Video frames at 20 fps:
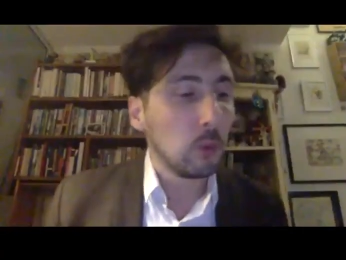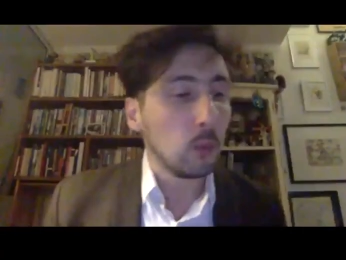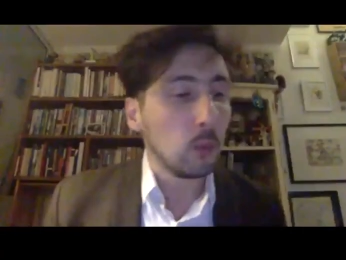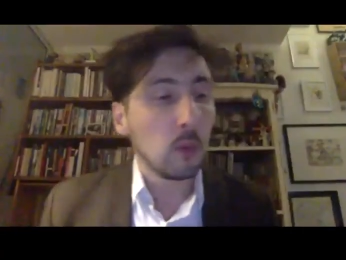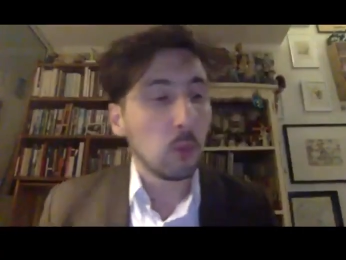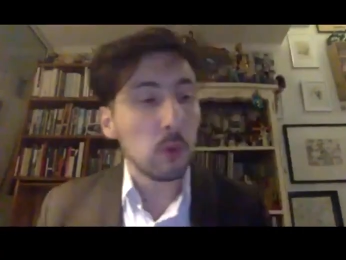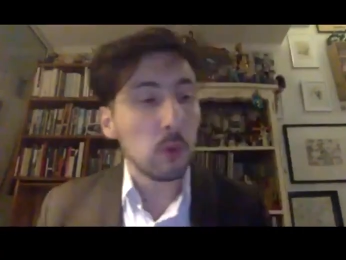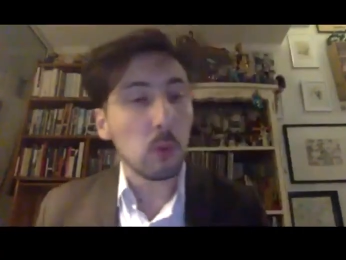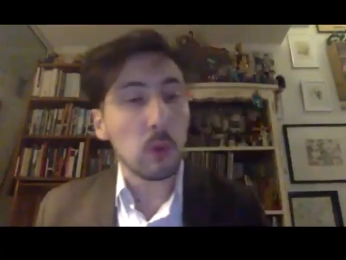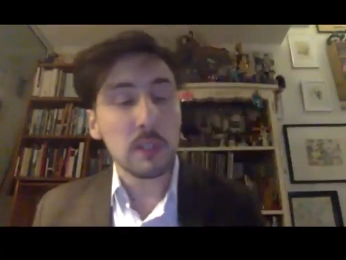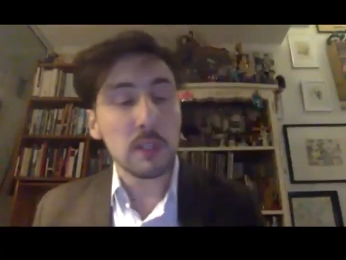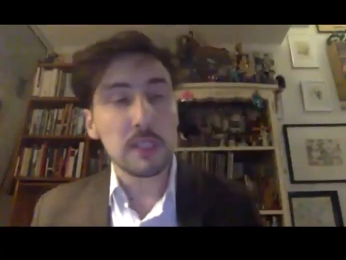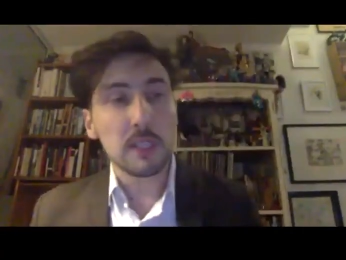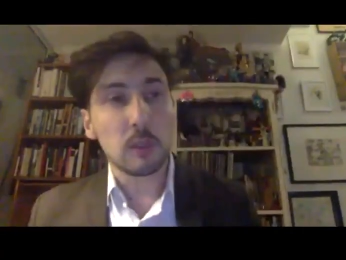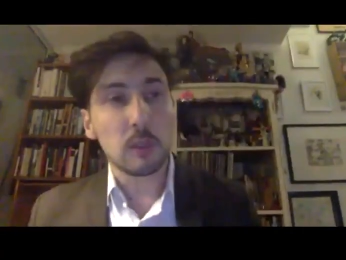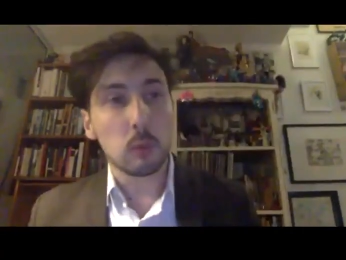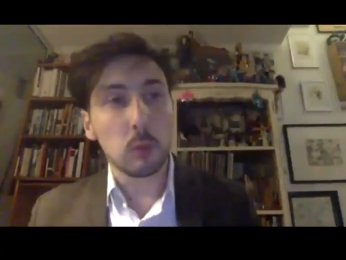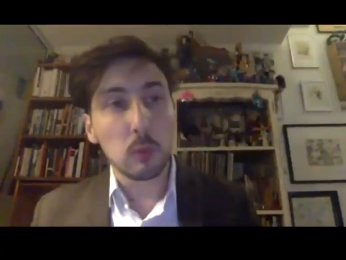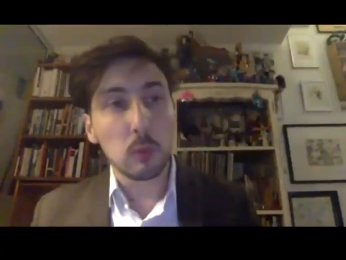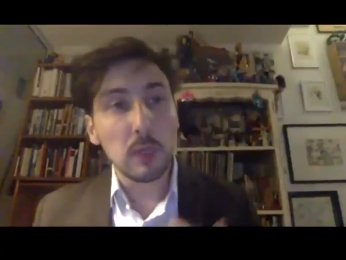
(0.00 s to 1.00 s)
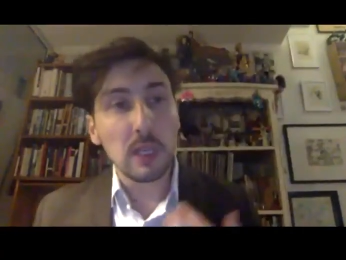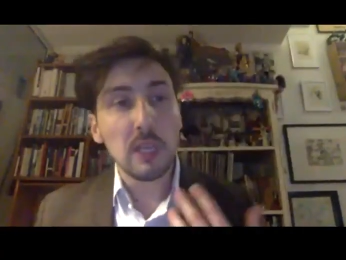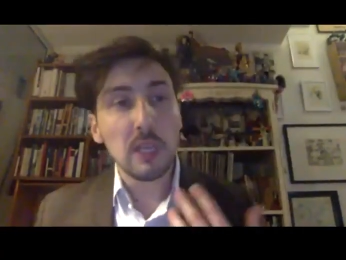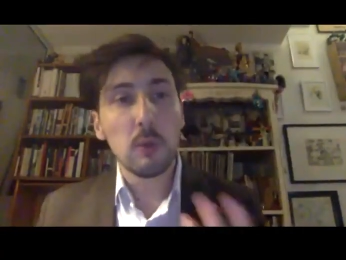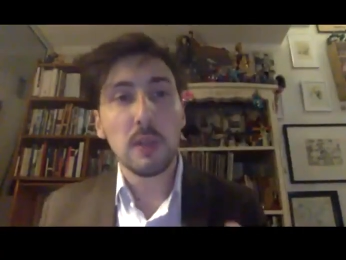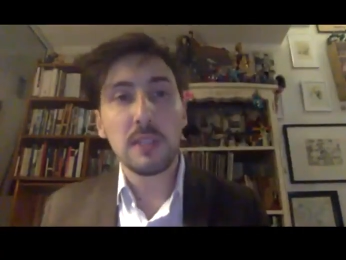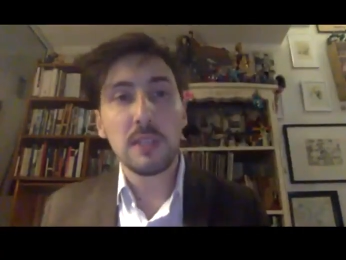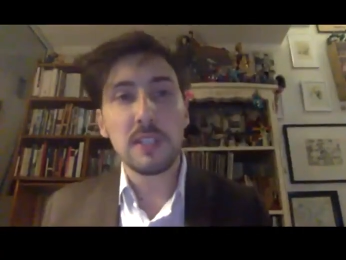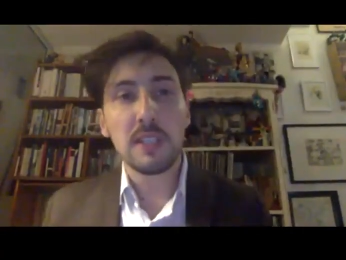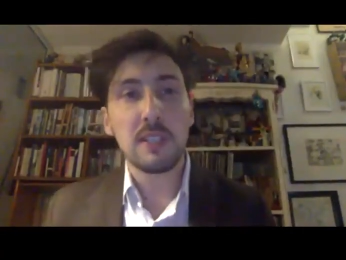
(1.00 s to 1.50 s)
we, we wanted, we really
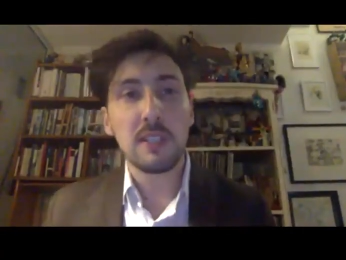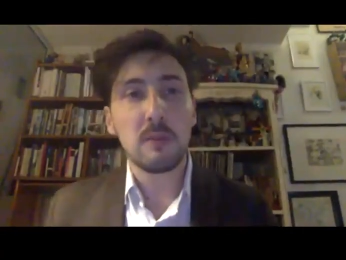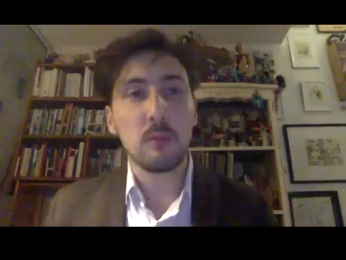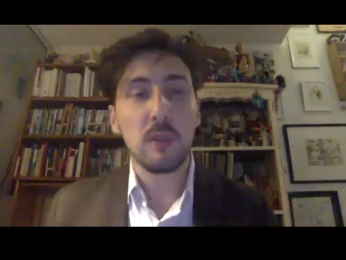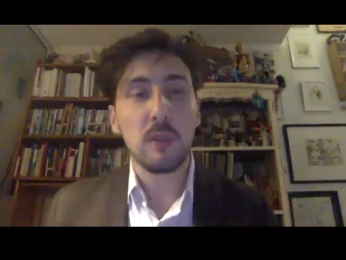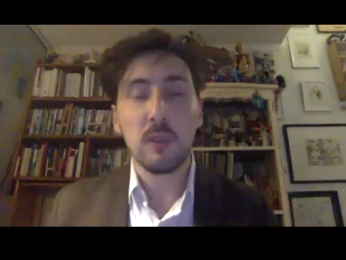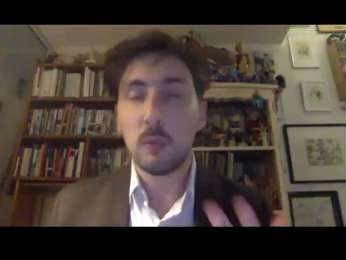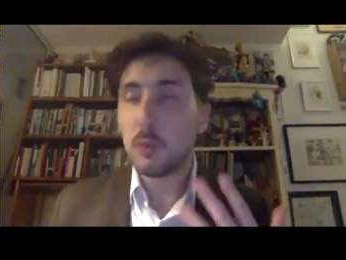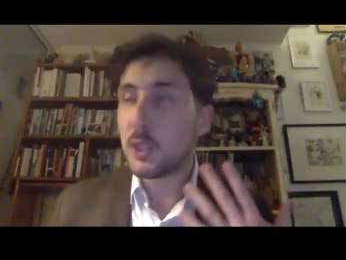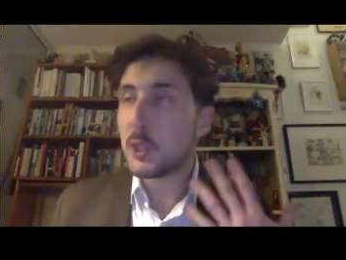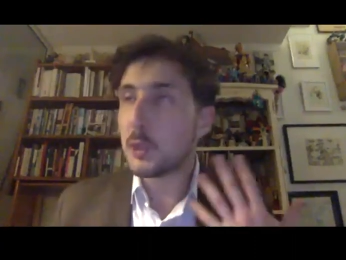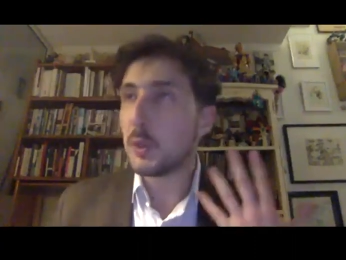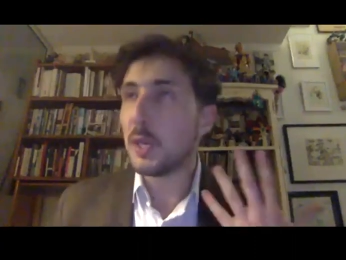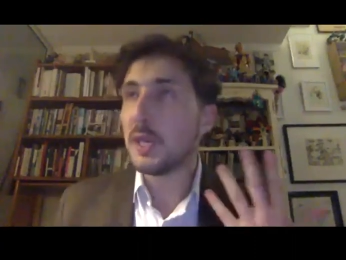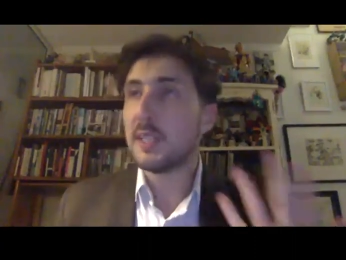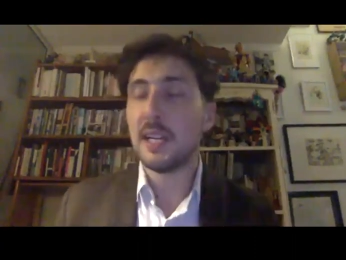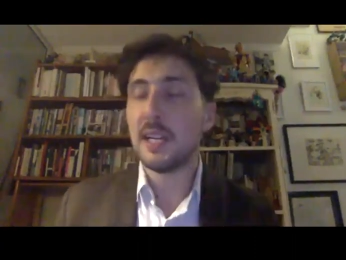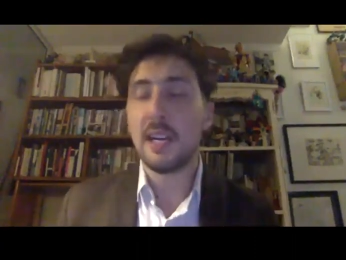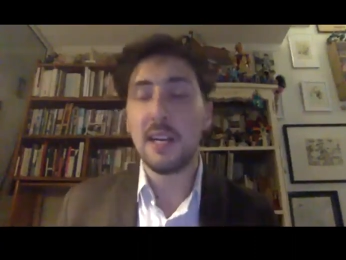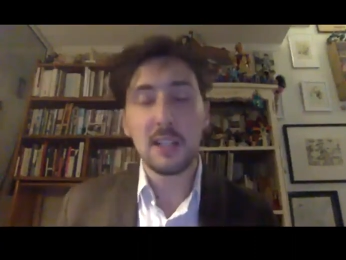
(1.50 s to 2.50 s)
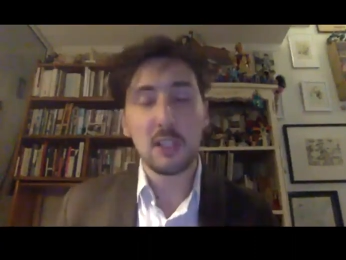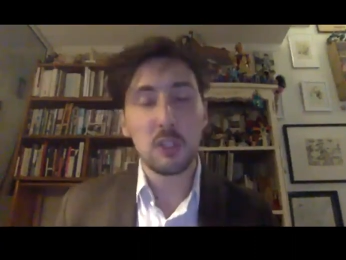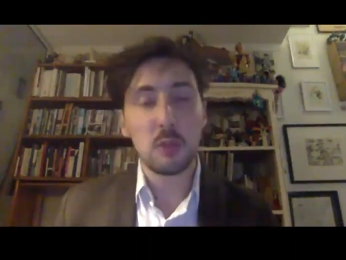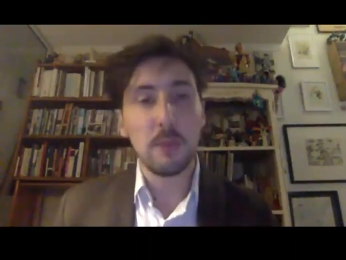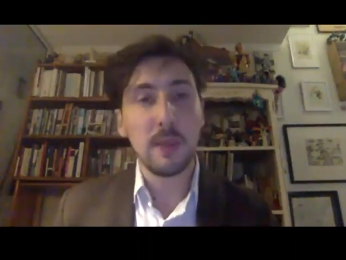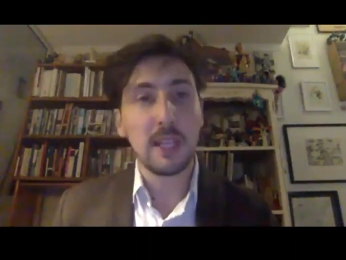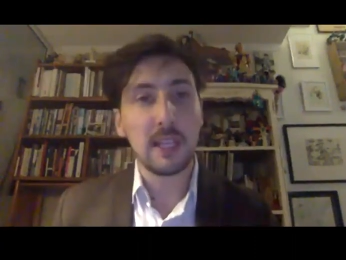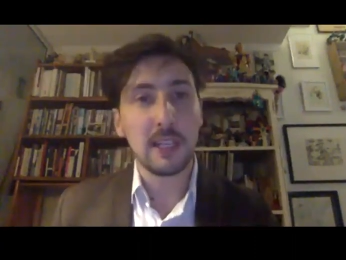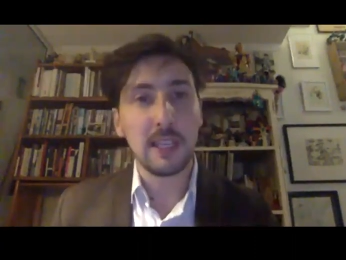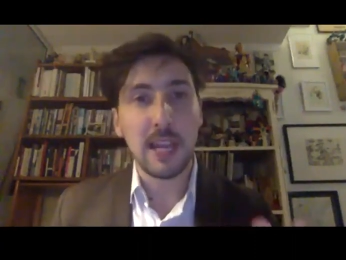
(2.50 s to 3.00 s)
wanted, we, we tried hard to
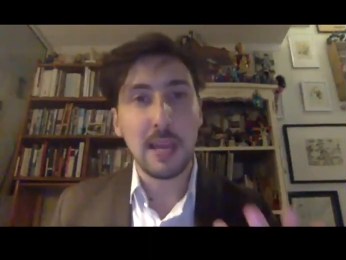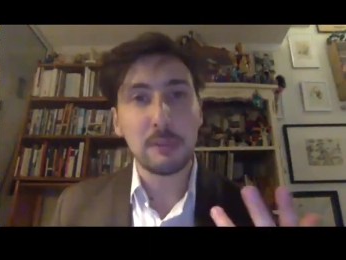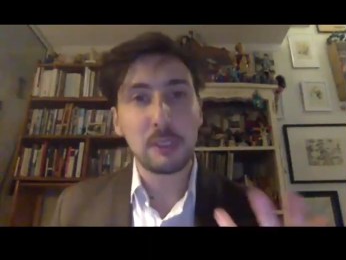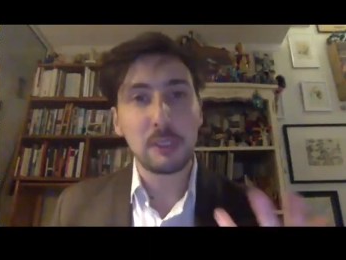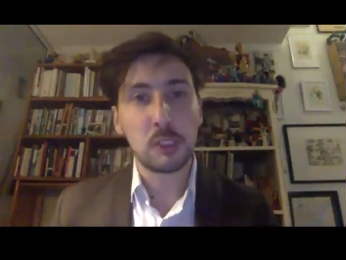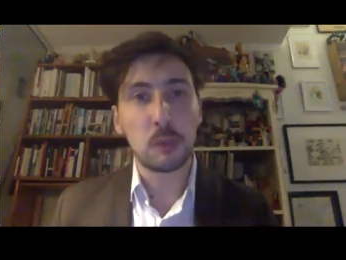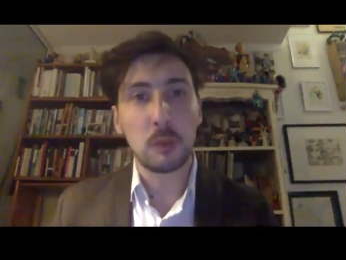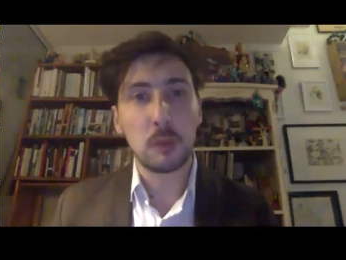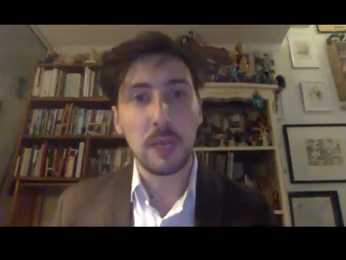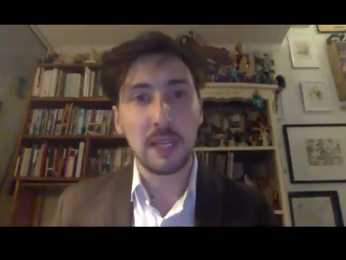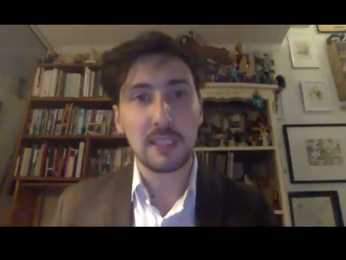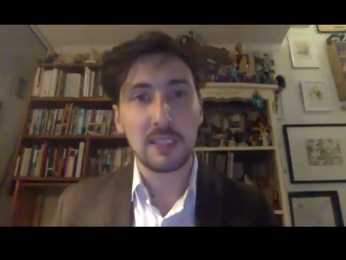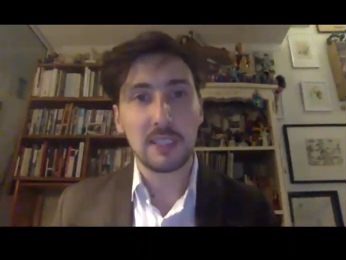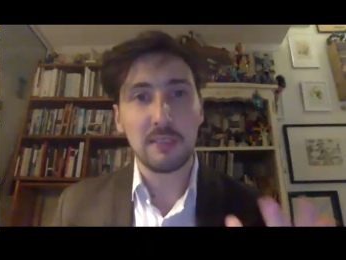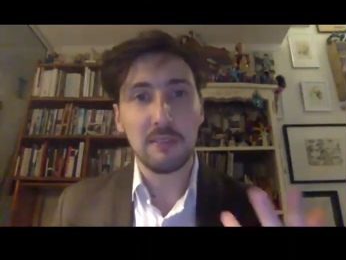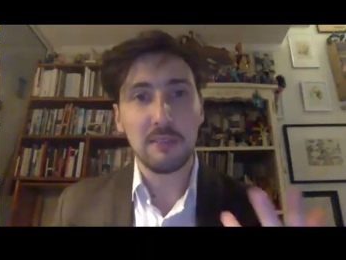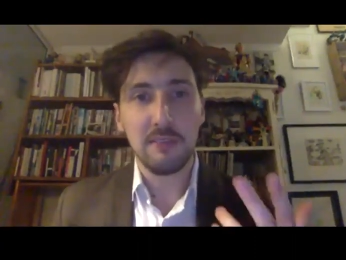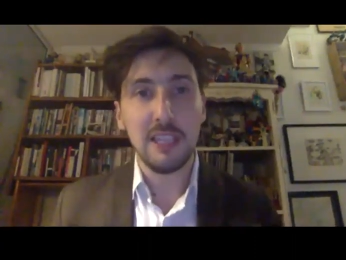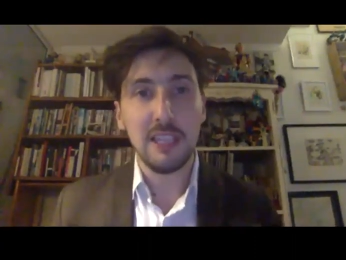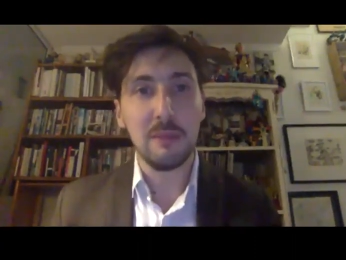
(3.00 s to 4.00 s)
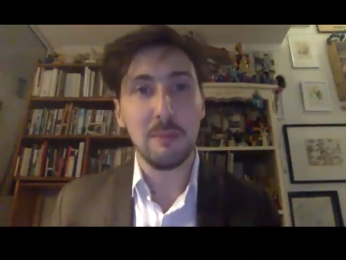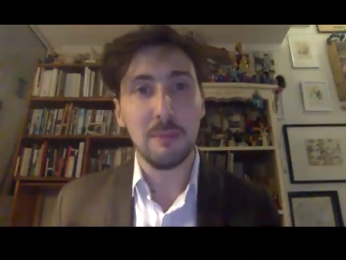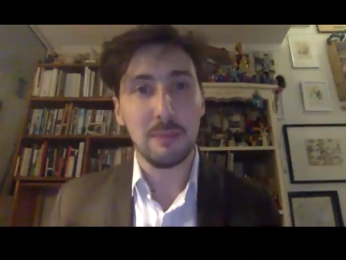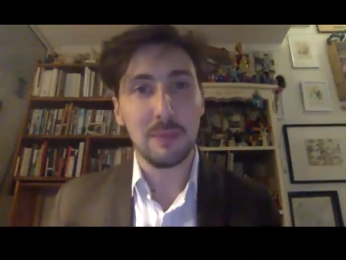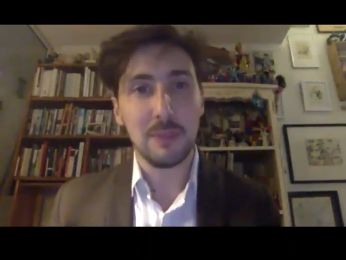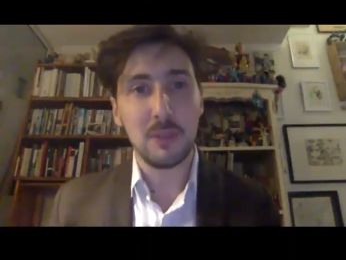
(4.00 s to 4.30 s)
make an abstract film.